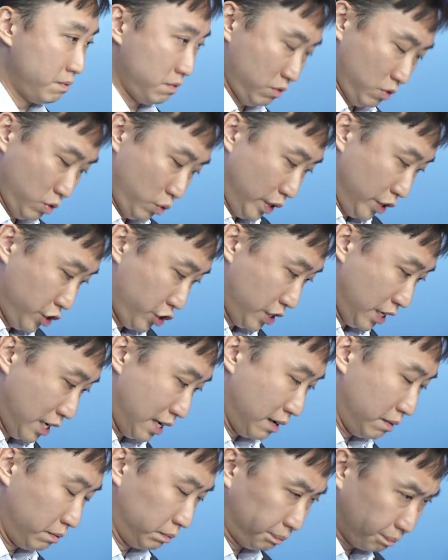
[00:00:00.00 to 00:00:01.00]
which
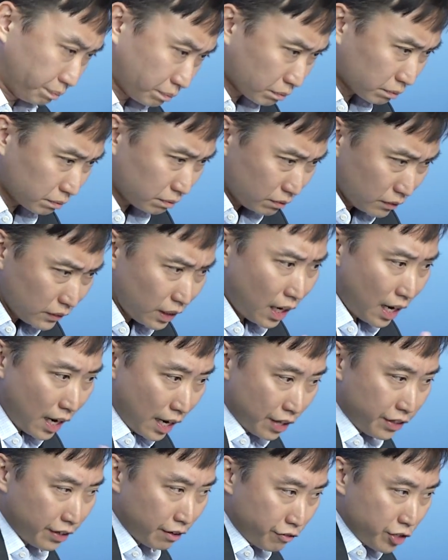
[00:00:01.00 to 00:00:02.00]

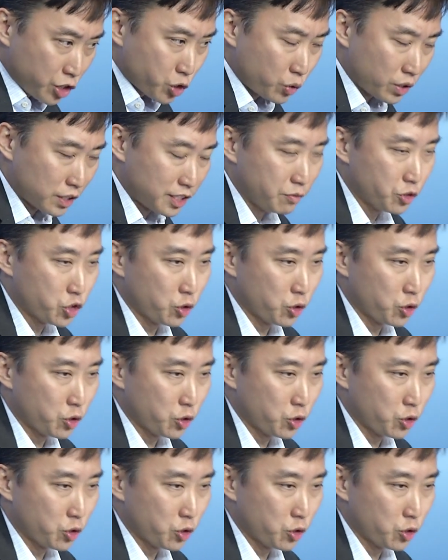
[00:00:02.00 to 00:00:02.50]
I think Viswa seems